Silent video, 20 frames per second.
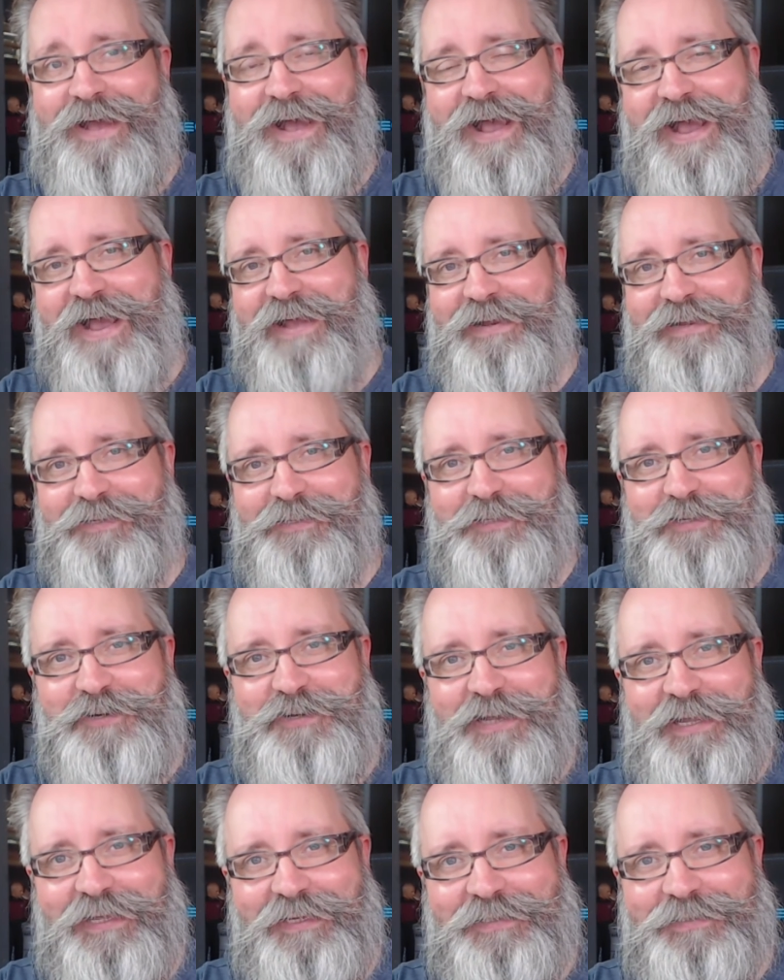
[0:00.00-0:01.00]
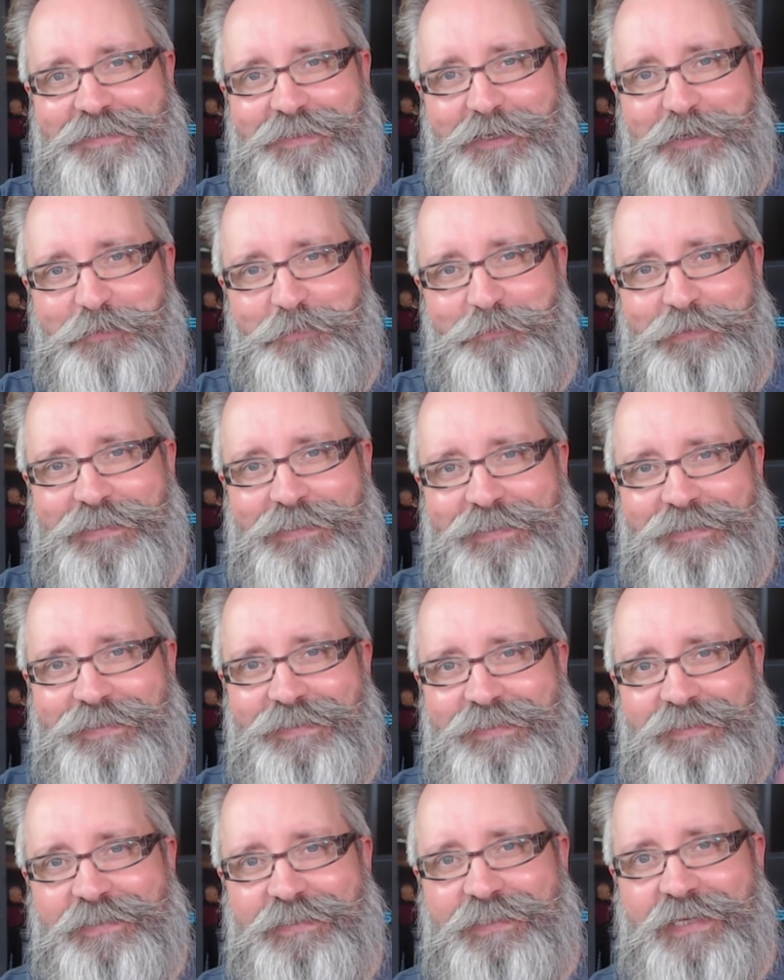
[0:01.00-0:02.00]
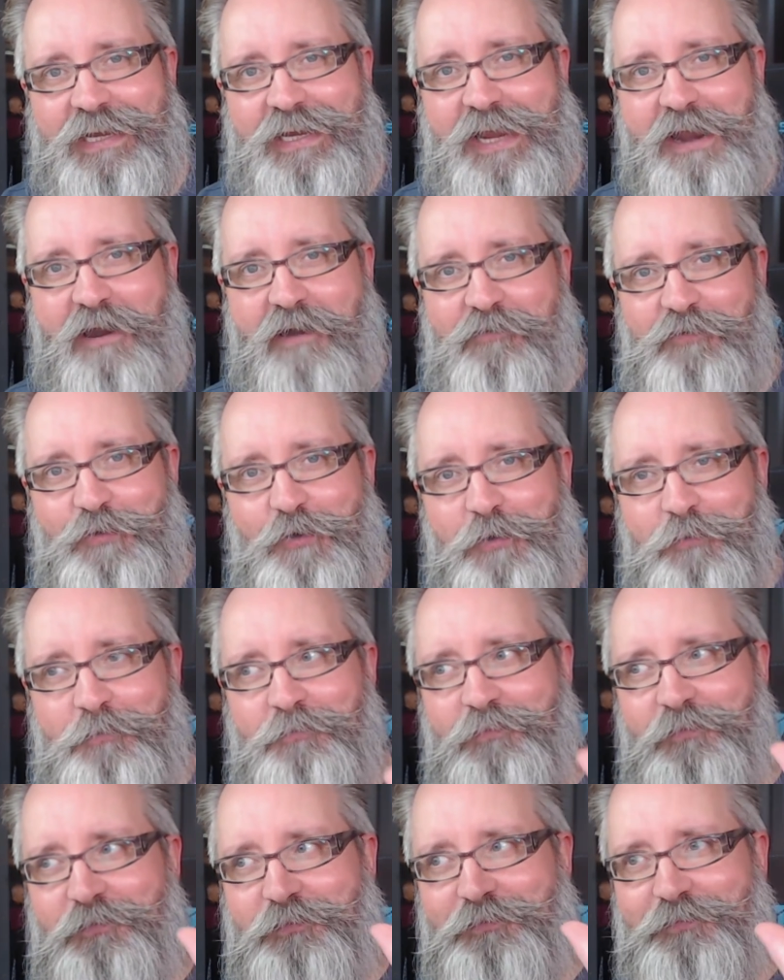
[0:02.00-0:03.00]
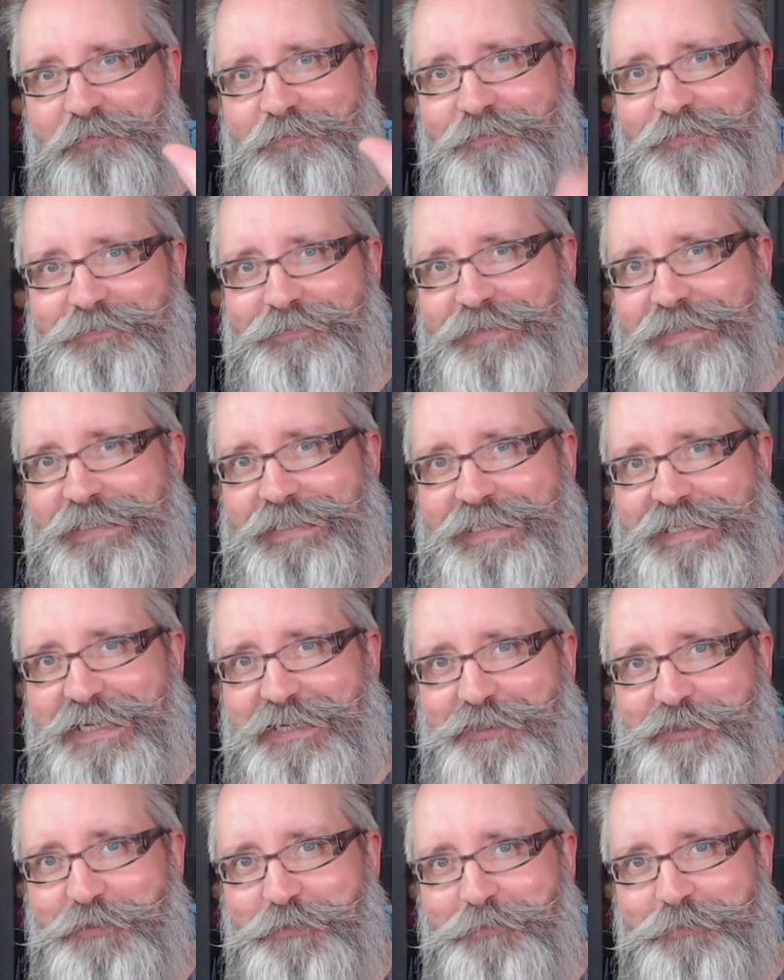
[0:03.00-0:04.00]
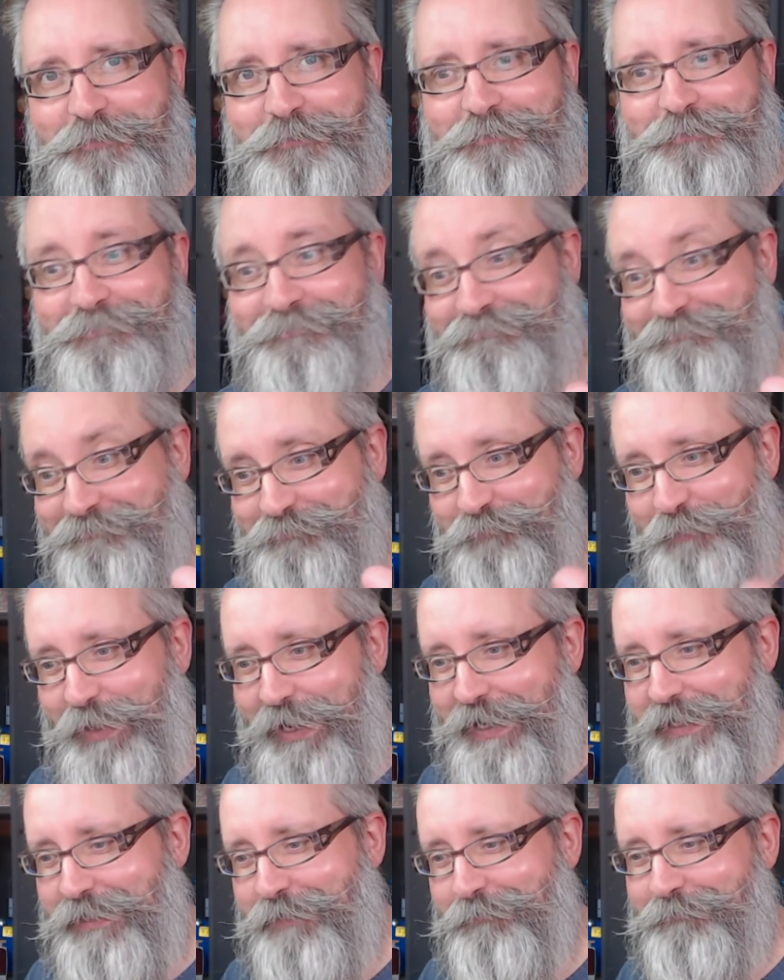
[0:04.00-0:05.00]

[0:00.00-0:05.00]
And I'll see you next time. Take care, everyone. See you soon. Bye.